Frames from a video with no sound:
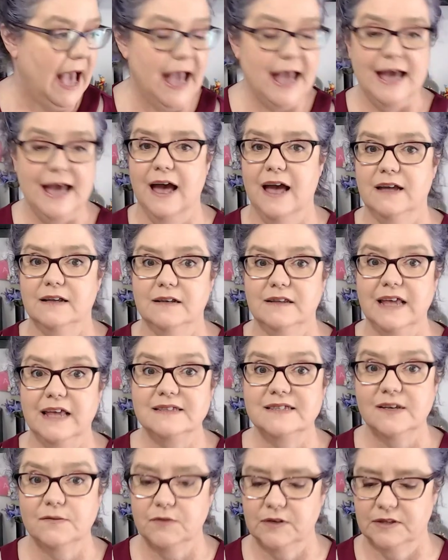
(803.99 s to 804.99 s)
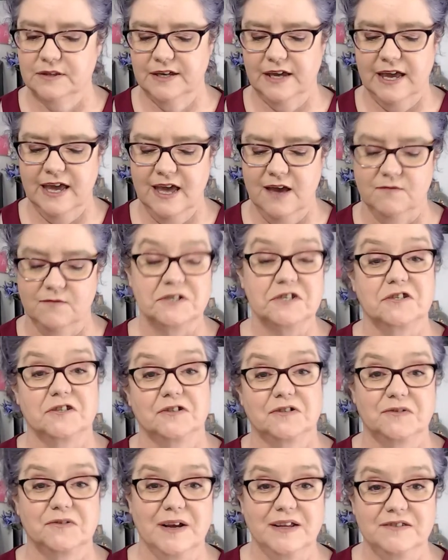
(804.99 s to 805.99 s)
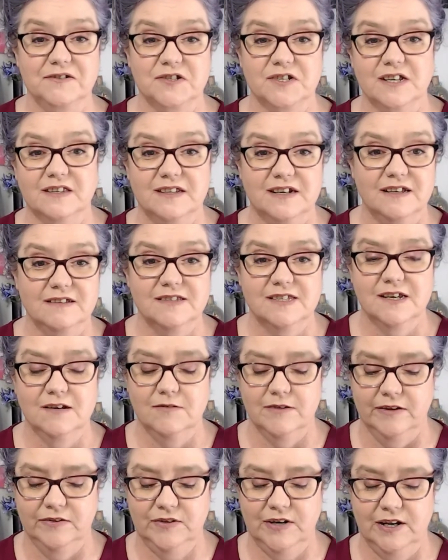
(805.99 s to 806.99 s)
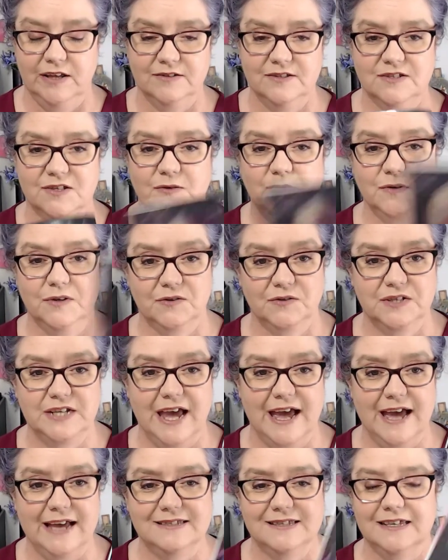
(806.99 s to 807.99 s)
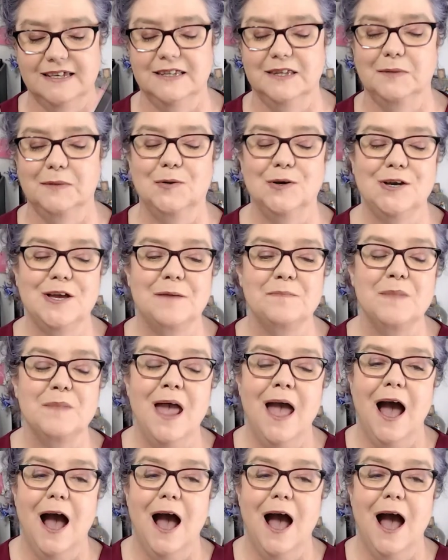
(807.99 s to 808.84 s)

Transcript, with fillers: And that's everything I have. Just looked around. There's nothing else here, nothing else, no other tags in the book.